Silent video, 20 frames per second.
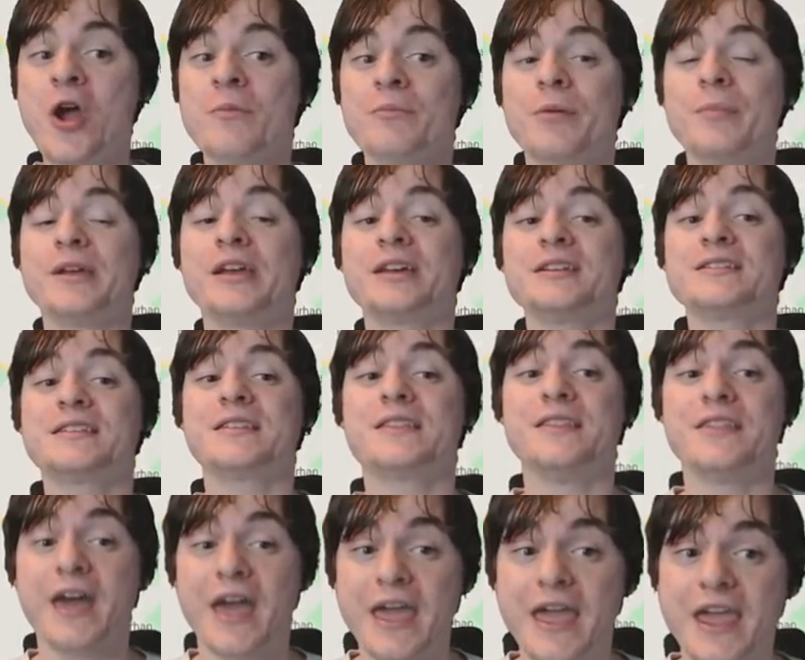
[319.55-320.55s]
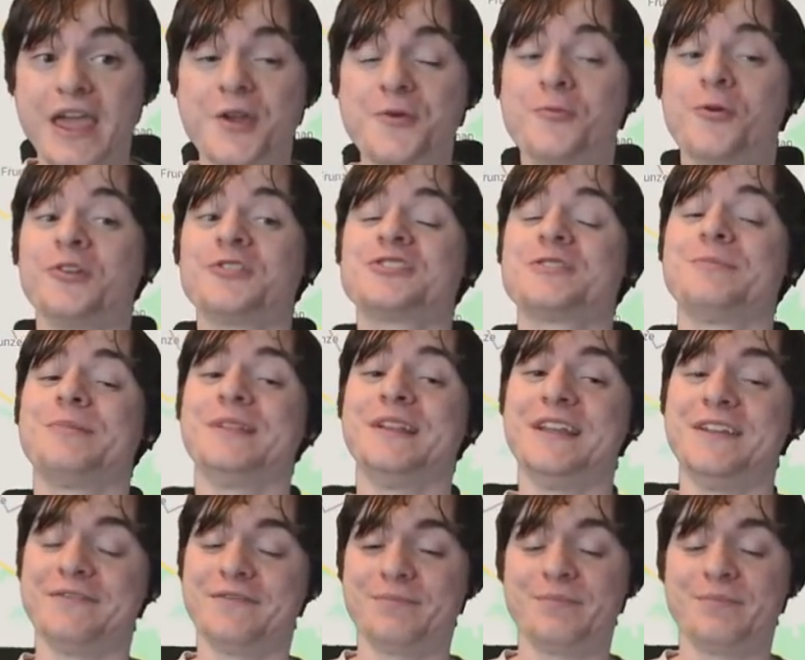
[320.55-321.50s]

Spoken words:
But because they want to believe,